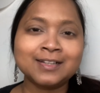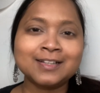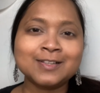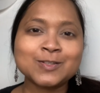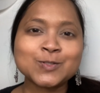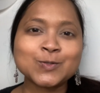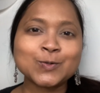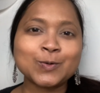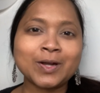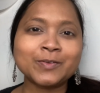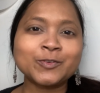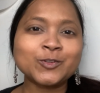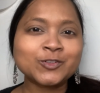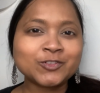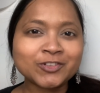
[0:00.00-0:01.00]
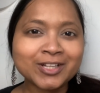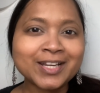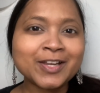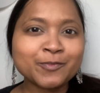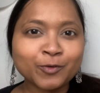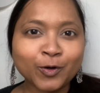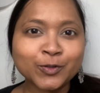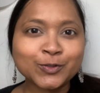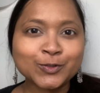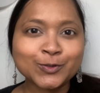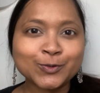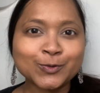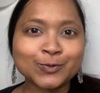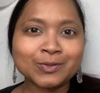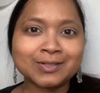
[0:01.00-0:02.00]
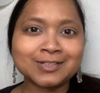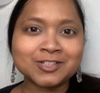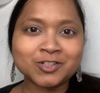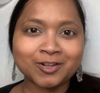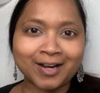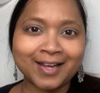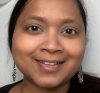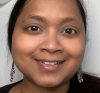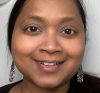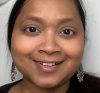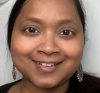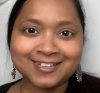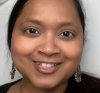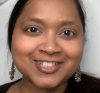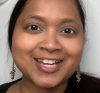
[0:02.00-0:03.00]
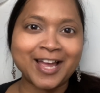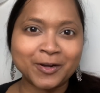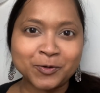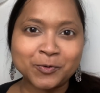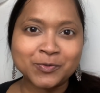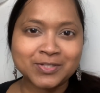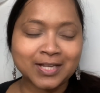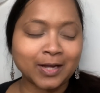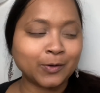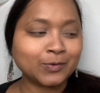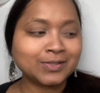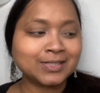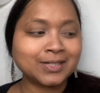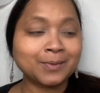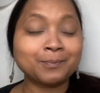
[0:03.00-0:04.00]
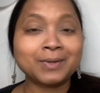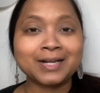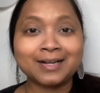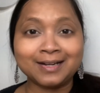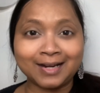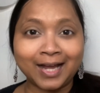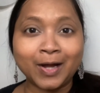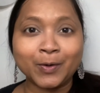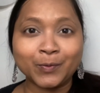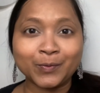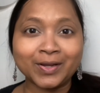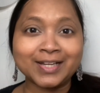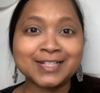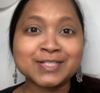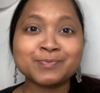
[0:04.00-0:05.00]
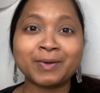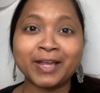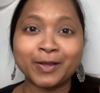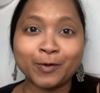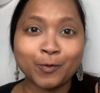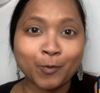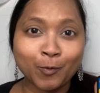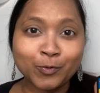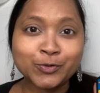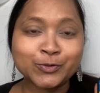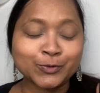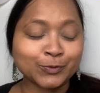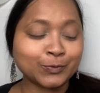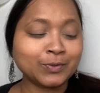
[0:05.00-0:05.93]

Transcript: So I would really want to try the shadows out. But now it is my go-to.